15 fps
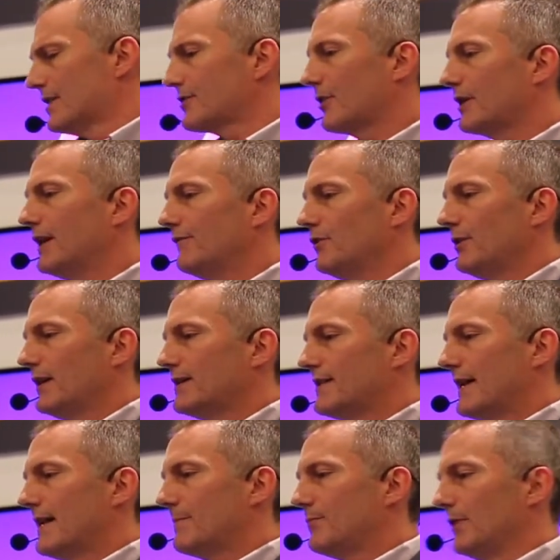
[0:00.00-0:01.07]
So to give you an
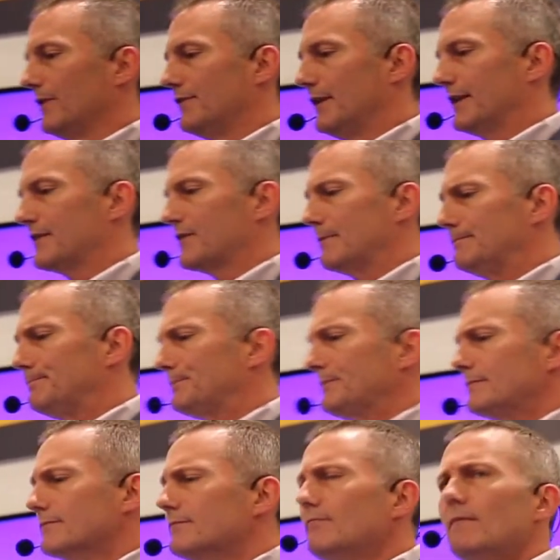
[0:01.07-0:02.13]
example of this,
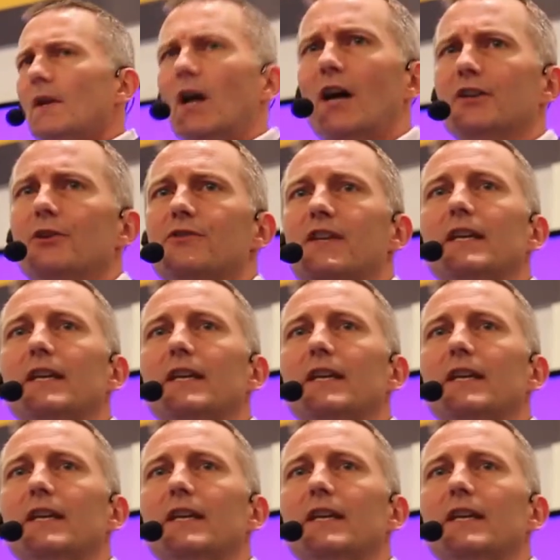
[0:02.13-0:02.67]
I'll use